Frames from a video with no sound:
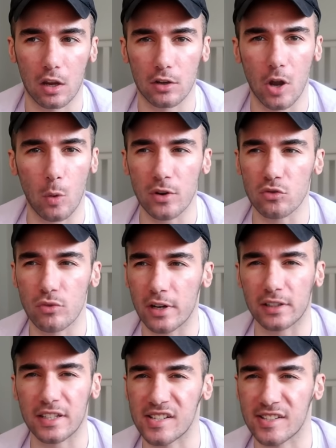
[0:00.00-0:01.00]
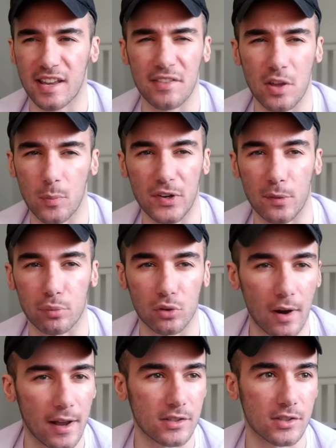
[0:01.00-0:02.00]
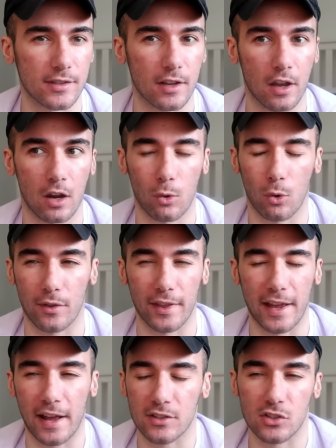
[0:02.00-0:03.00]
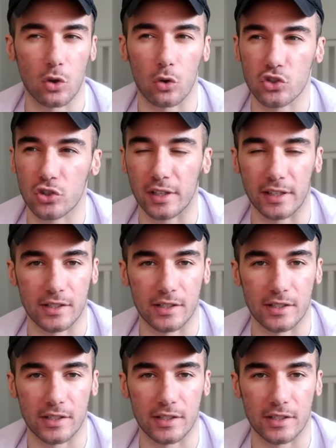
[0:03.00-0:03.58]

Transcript: No one really said they were depressed or they had social